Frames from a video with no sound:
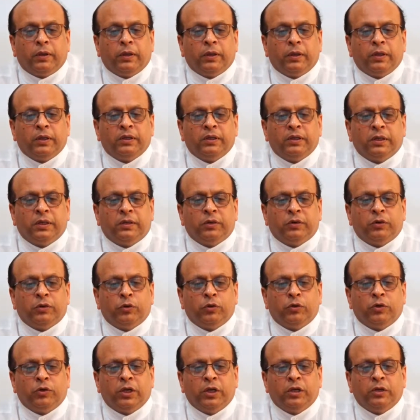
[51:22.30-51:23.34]
is it
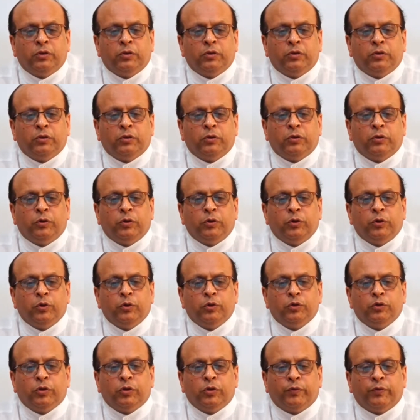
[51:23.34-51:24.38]
routine
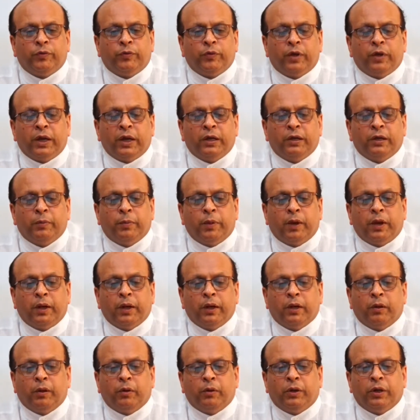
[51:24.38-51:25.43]
use of
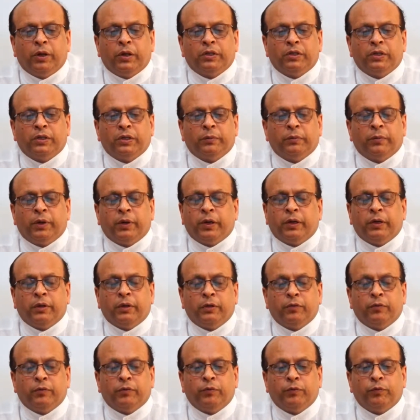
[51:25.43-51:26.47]
antibiotic loaded
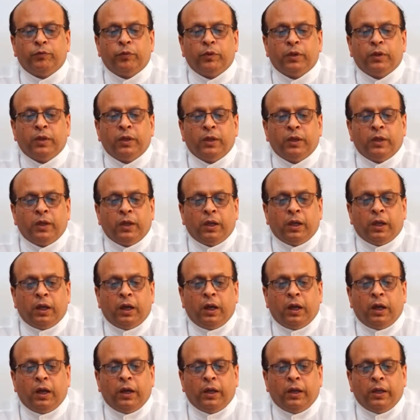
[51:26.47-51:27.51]
cement?
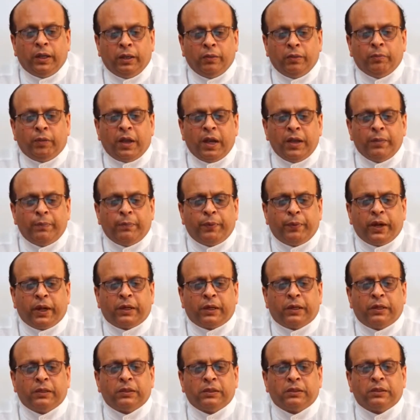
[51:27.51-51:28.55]
In my
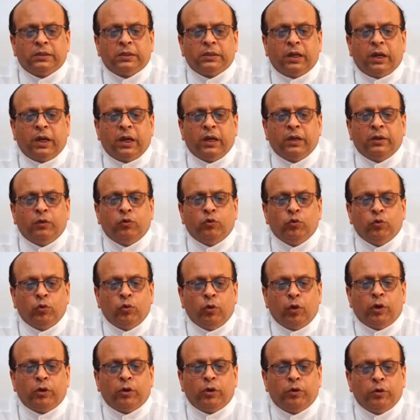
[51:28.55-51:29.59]
practice, I do
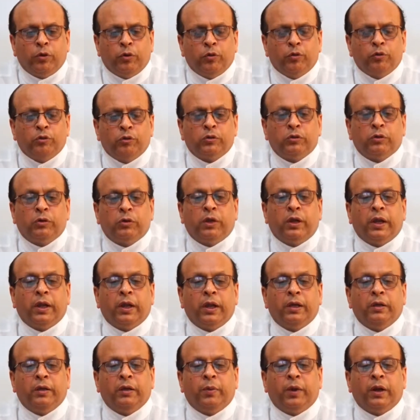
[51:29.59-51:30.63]
not use
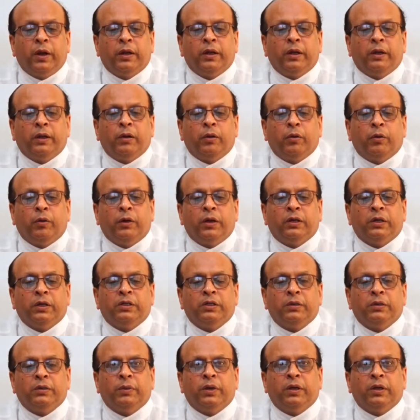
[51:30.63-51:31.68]
antibiotic loaded
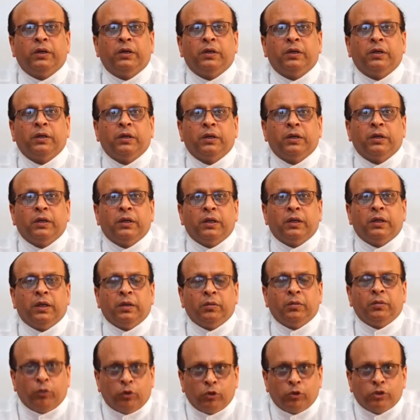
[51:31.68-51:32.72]
cement
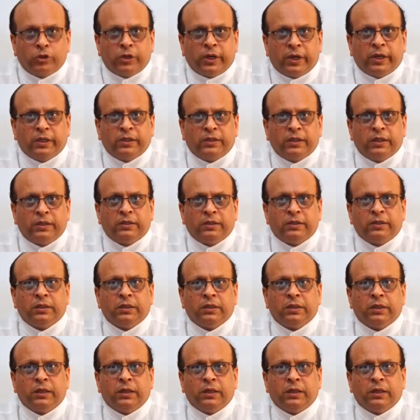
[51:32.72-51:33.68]
in most cases,